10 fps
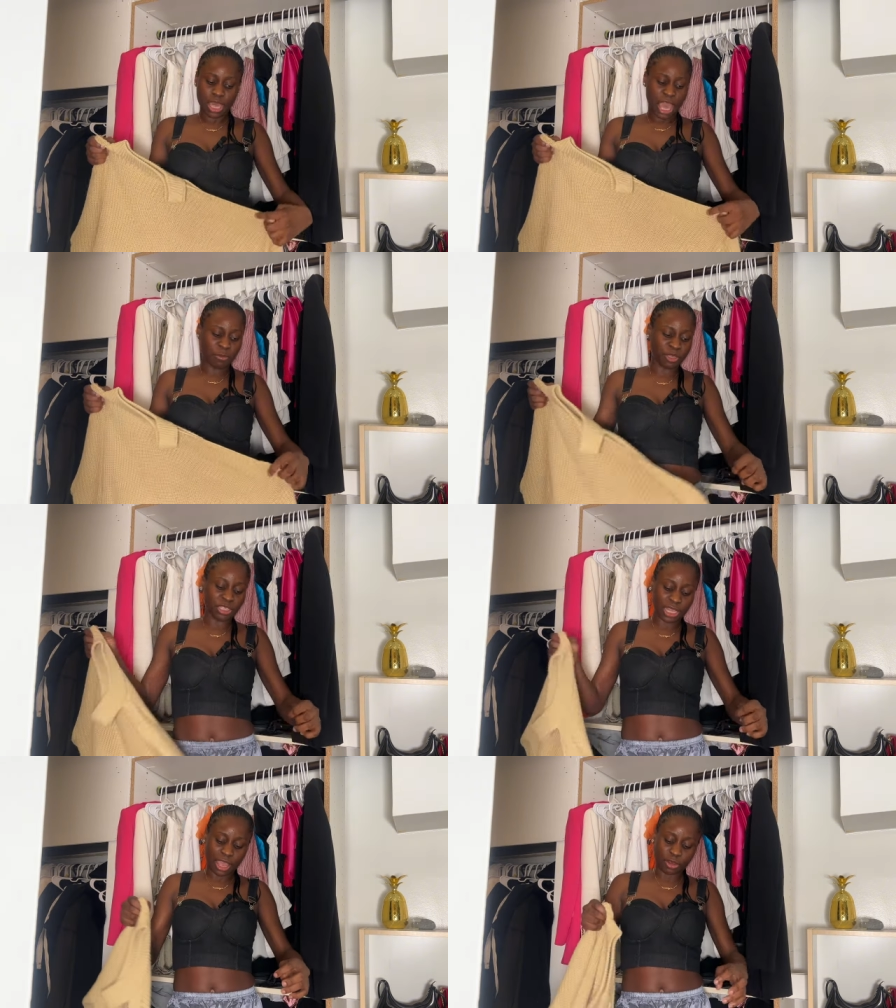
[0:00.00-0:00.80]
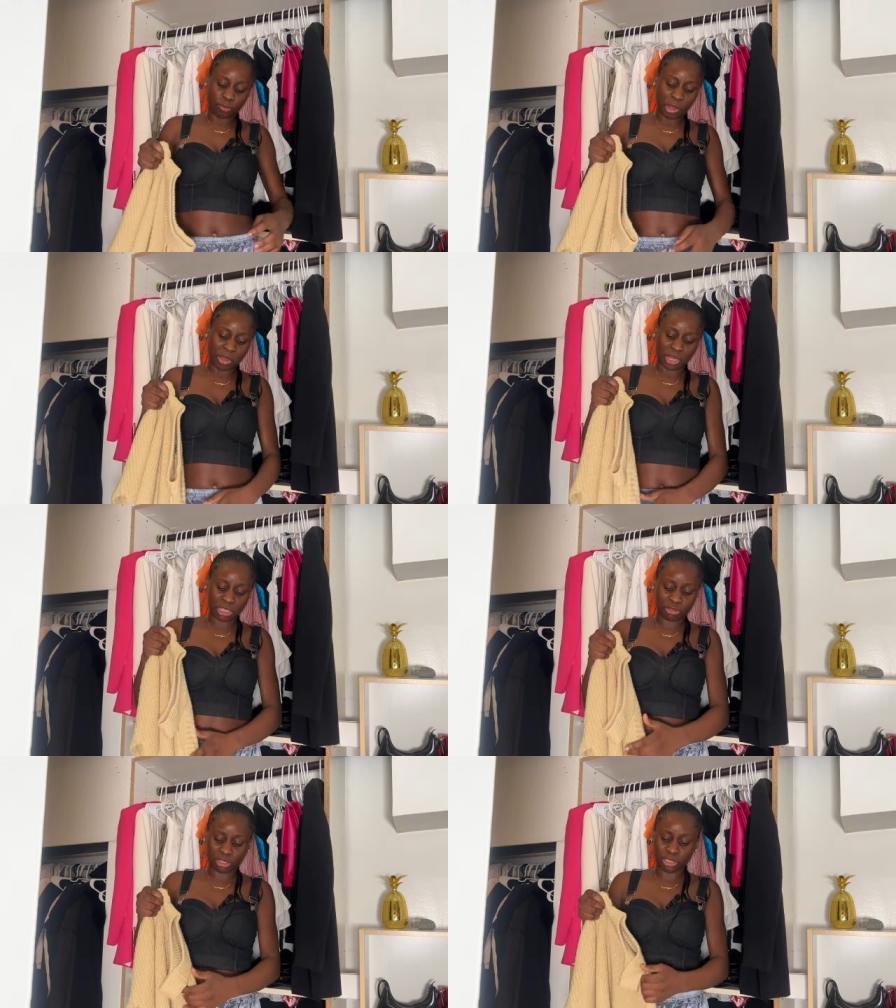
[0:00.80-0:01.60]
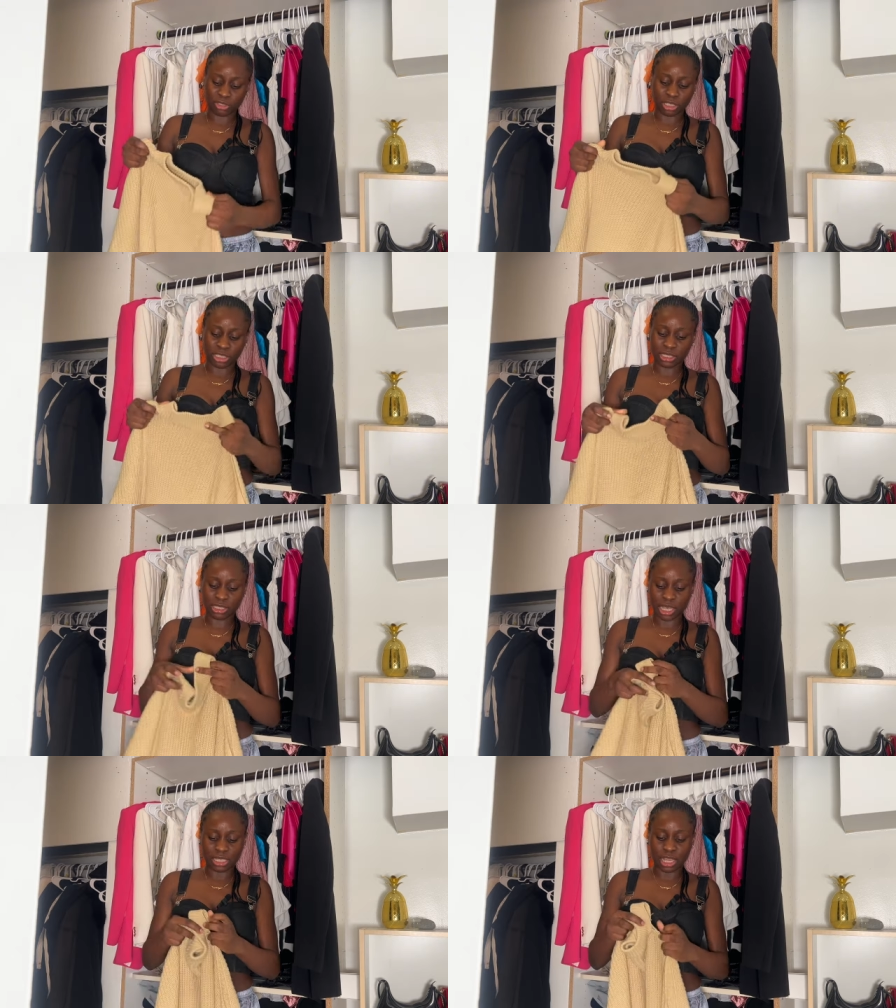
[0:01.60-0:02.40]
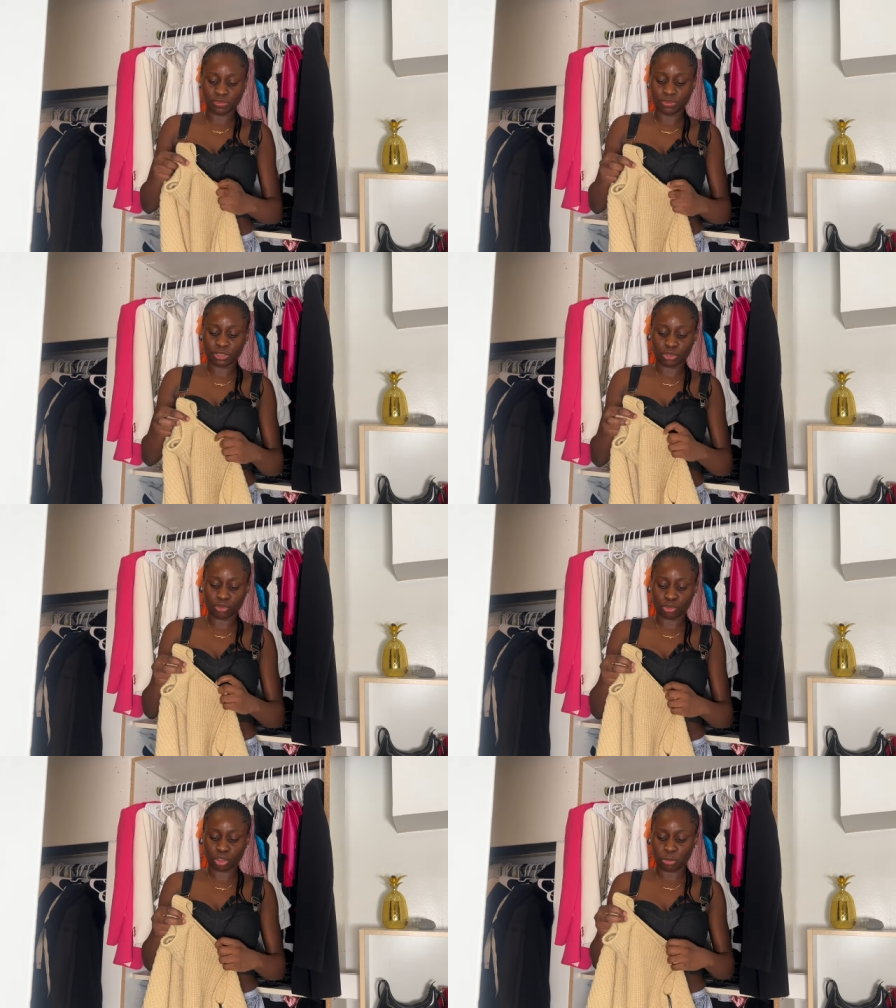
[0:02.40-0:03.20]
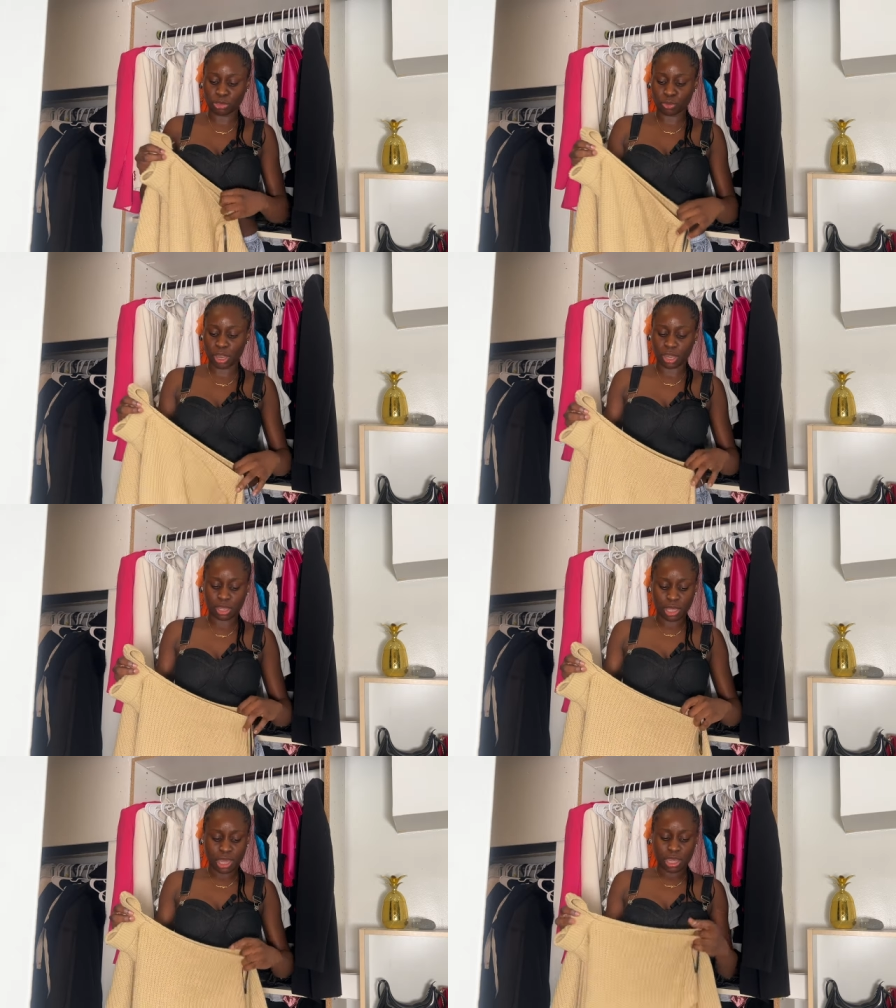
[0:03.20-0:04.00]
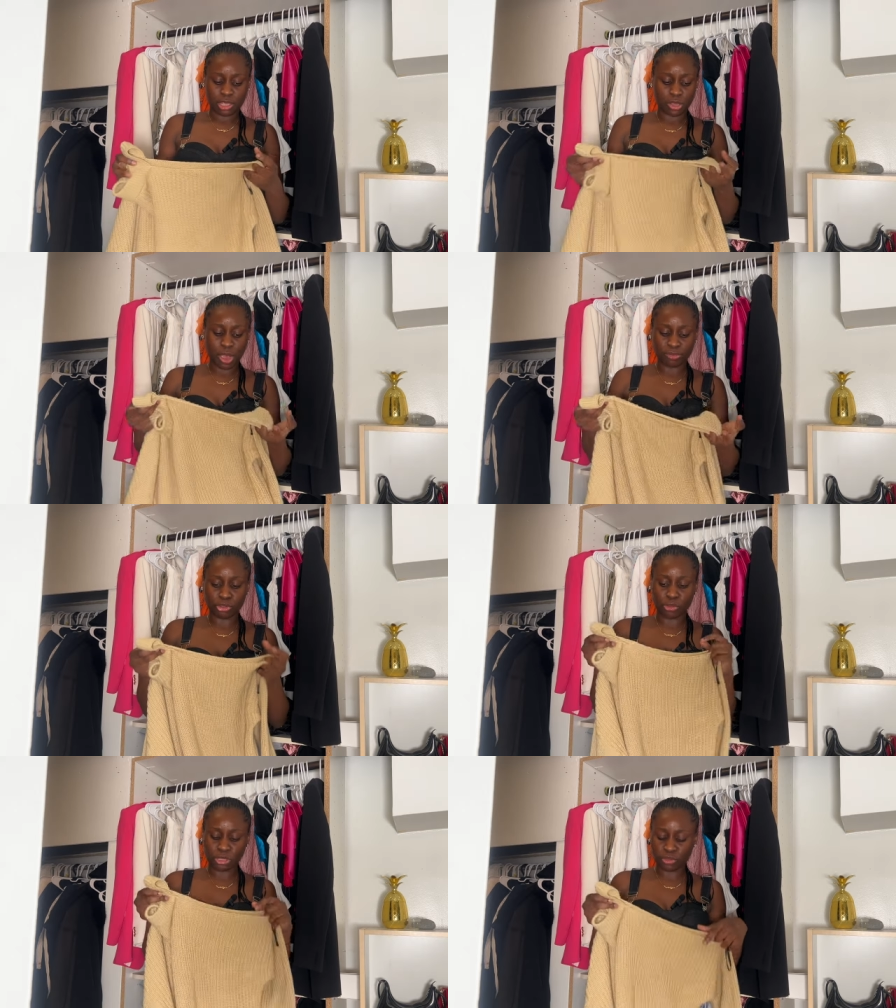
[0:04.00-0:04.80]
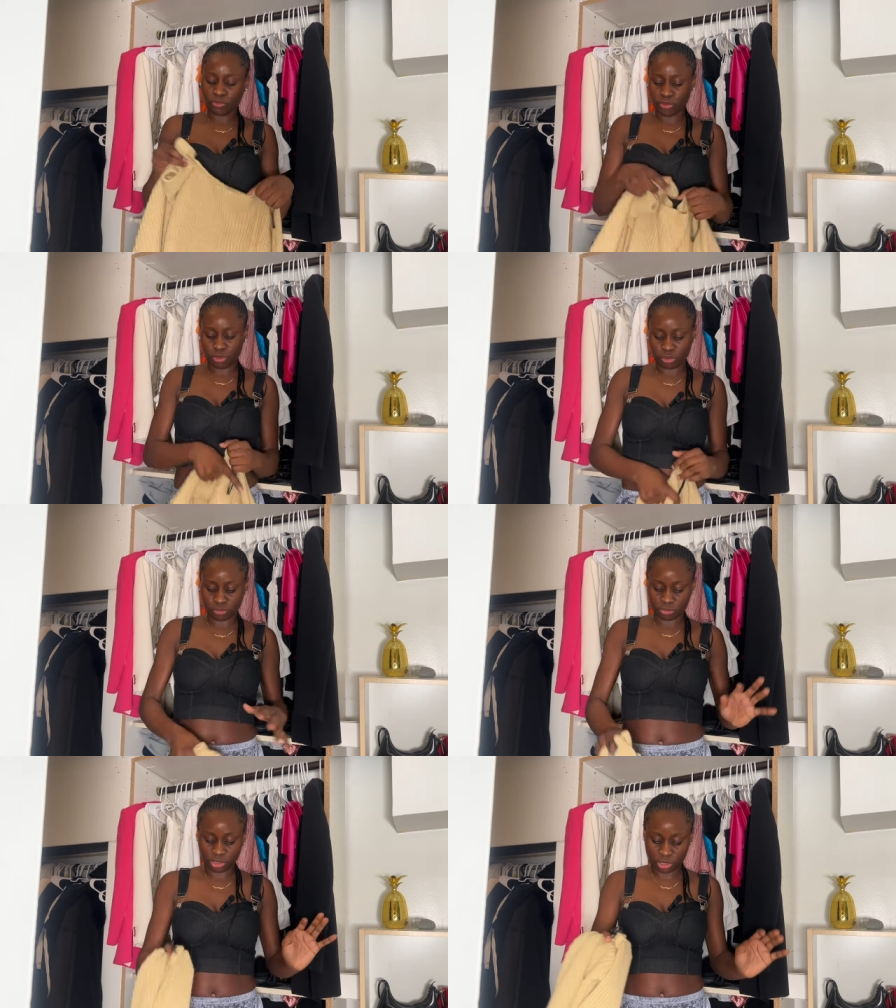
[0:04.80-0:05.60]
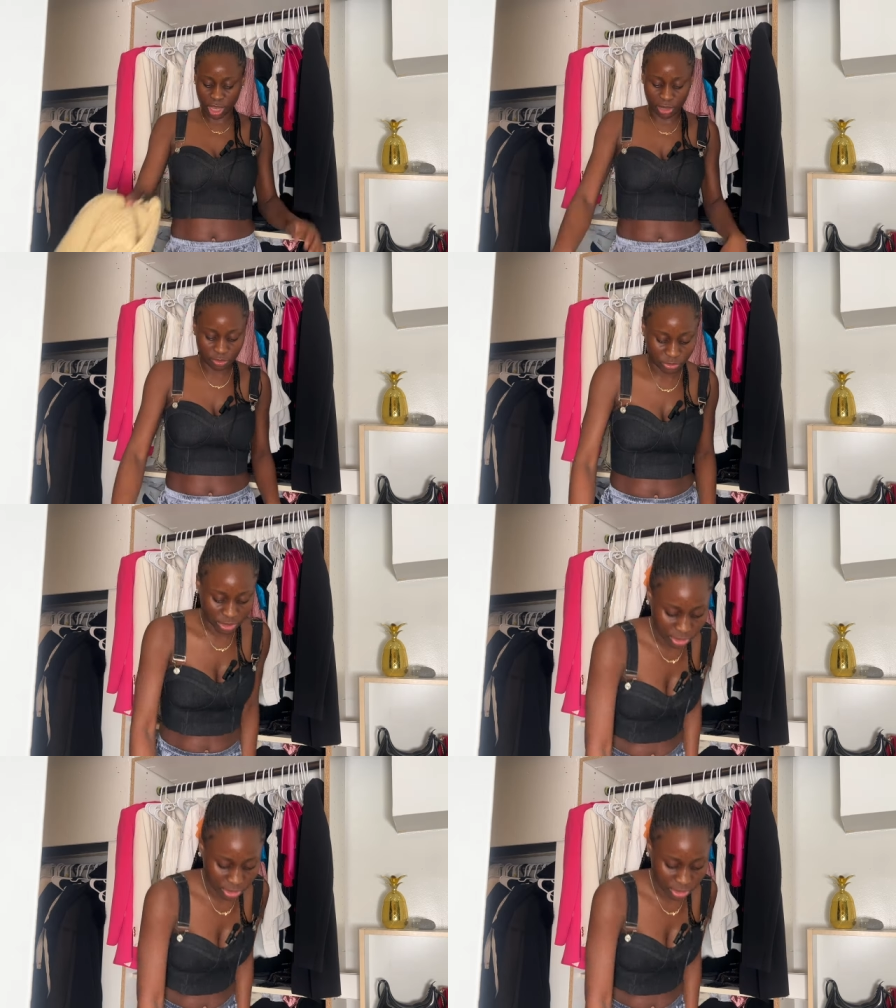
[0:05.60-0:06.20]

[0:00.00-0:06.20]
I'm just tired of wearing it because it's not the easiest outfit to top to wear. You have to always look for. I'm just tired of it.